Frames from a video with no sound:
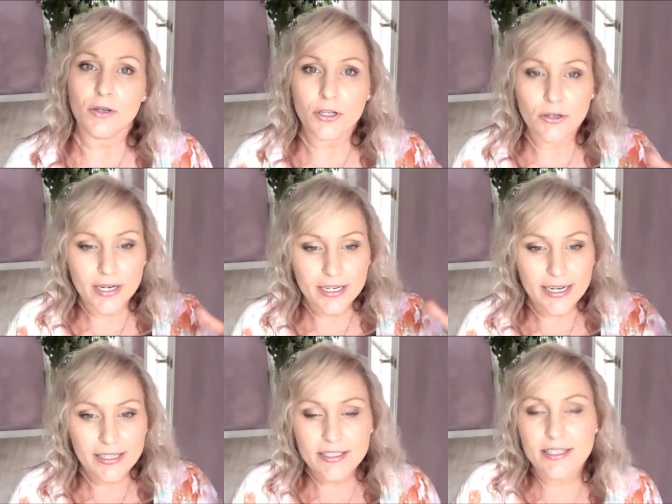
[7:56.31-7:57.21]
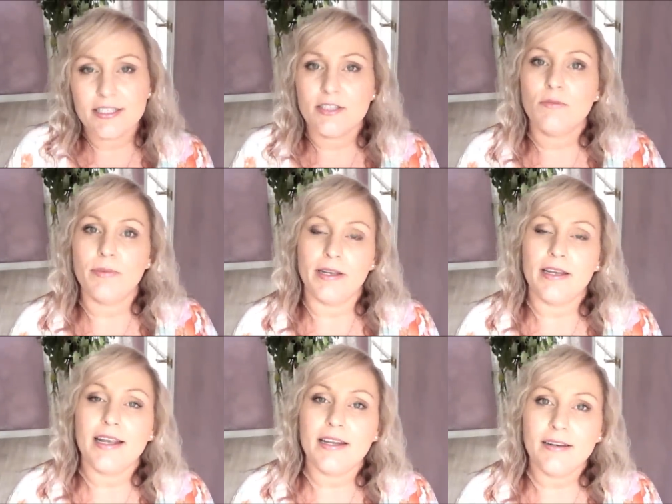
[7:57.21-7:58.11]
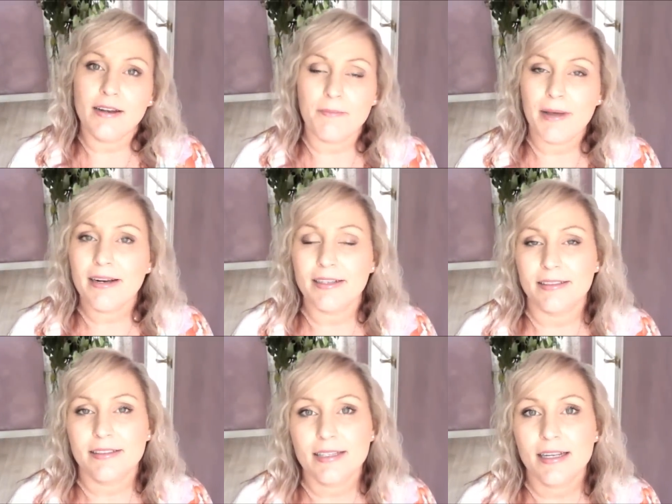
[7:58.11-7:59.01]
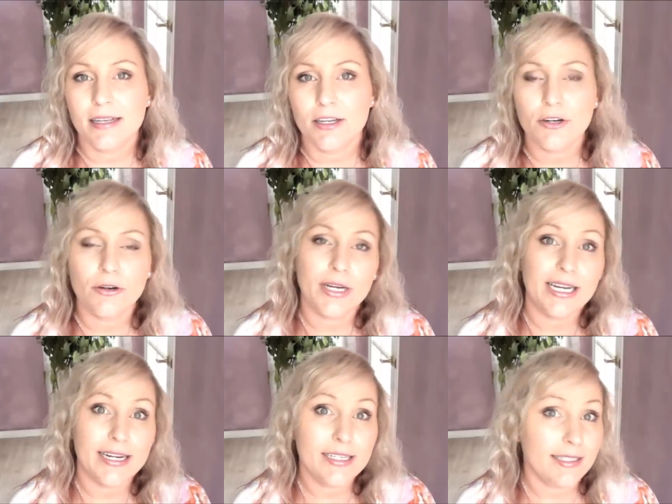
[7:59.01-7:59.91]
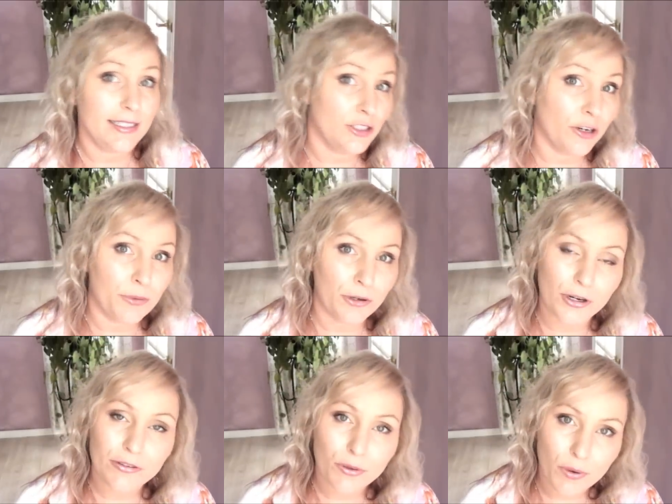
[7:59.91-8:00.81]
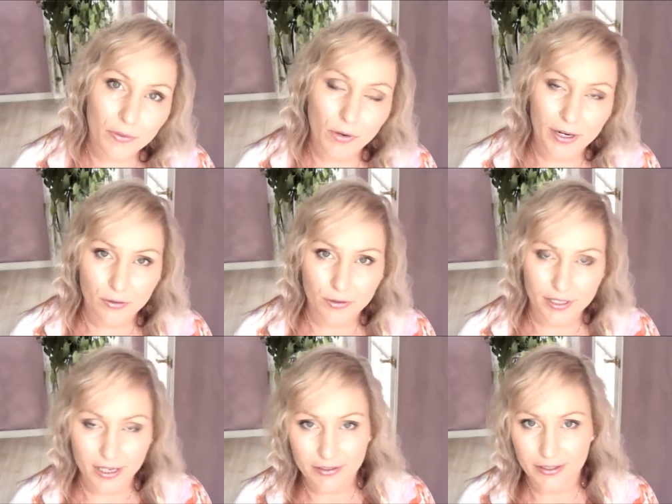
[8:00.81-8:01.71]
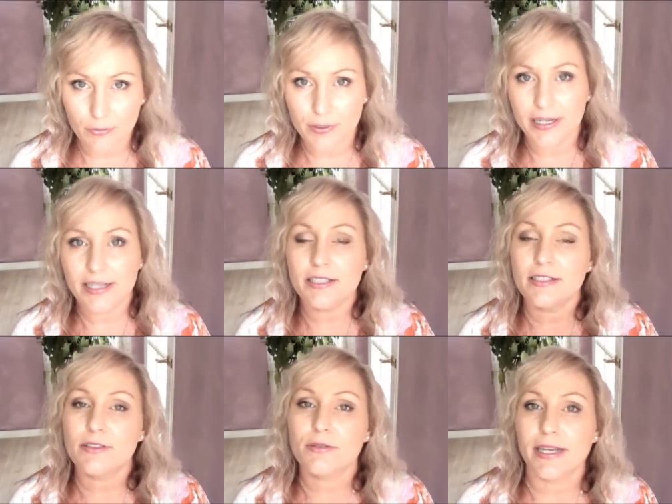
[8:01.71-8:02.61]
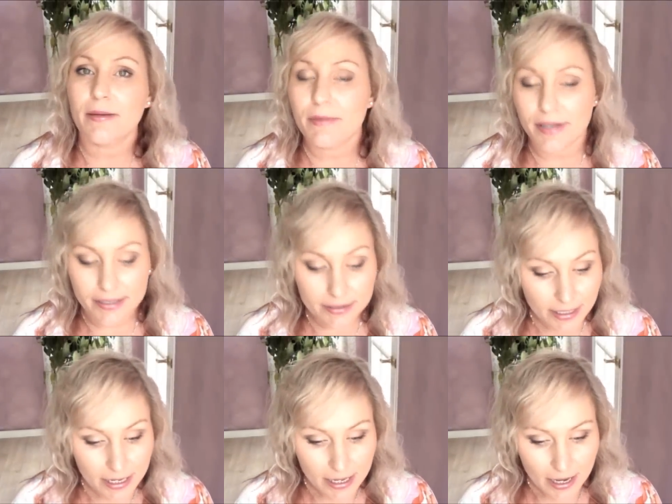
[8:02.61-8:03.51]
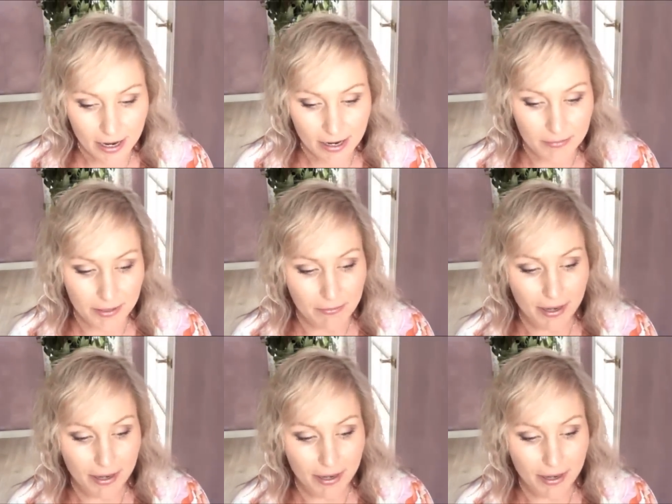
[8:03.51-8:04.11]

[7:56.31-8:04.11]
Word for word: you know, it needs to still be in balance. You know, it can easily topple over one way or the other. We need to still keep things um, in